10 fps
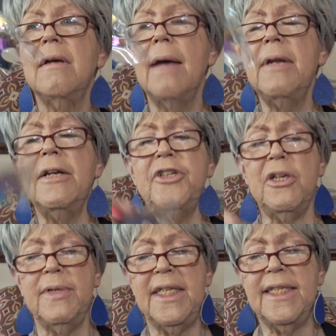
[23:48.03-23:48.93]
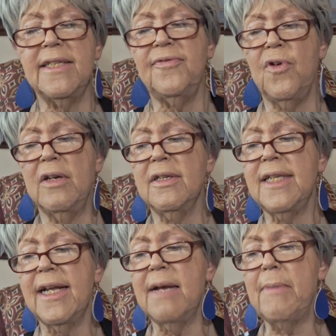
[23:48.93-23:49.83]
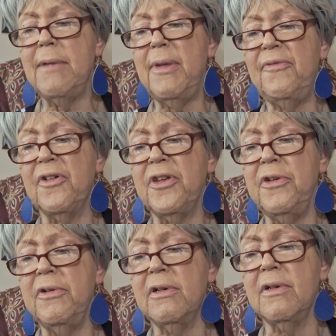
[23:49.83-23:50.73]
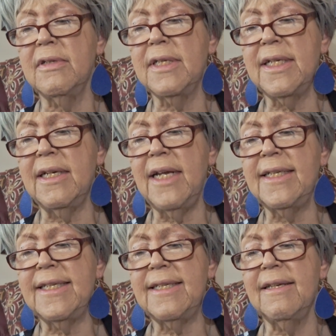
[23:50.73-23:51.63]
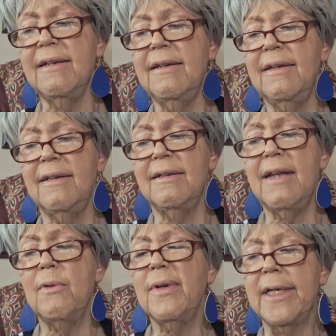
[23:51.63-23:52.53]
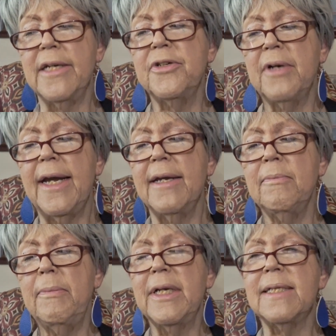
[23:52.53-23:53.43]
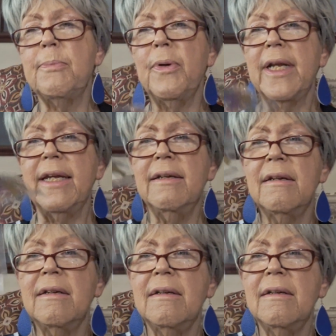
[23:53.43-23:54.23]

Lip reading: I'm not sure what this is for. It looks like it might be for cuticles. It's not really a tray, but it's pretty.